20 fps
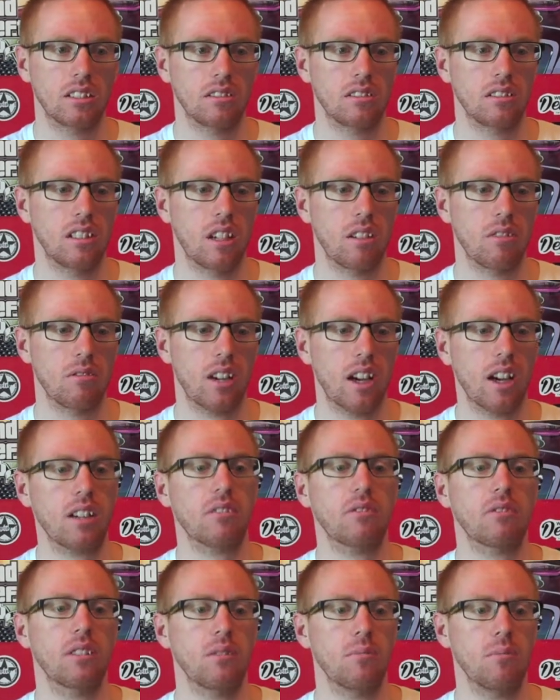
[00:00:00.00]
you know,
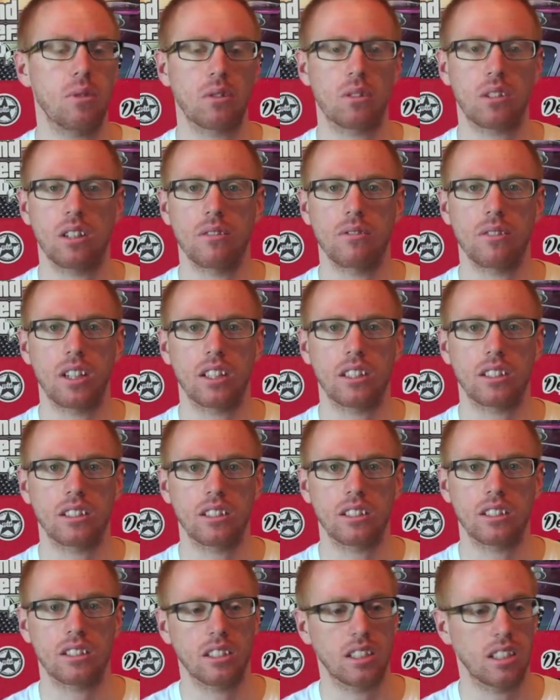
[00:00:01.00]
angry monkey
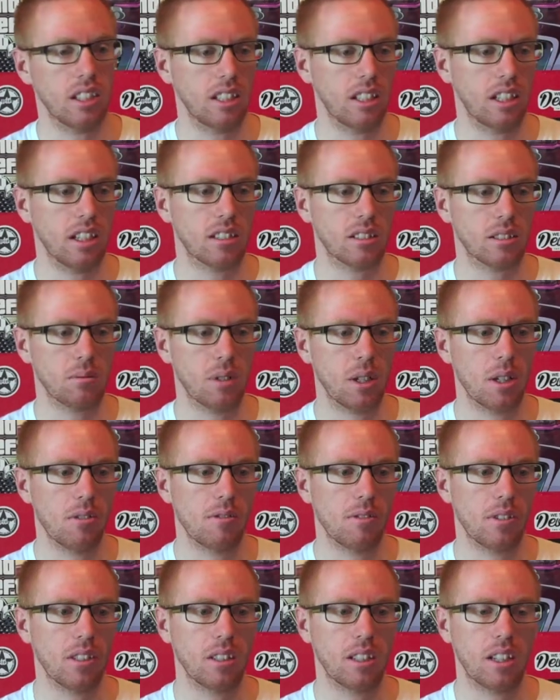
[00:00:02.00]
faces. And he gets away
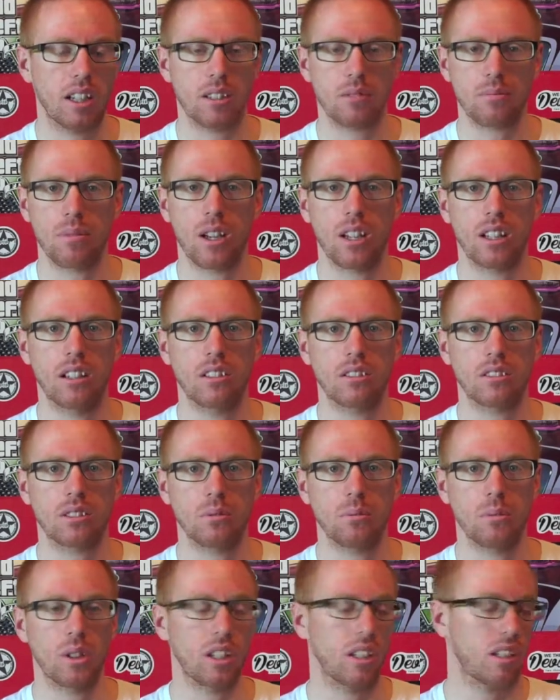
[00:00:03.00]
with it and gets paid lots
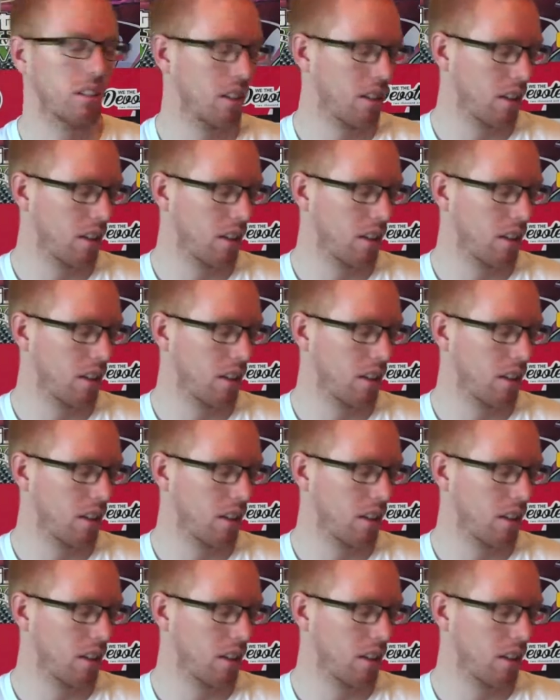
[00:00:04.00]
of money.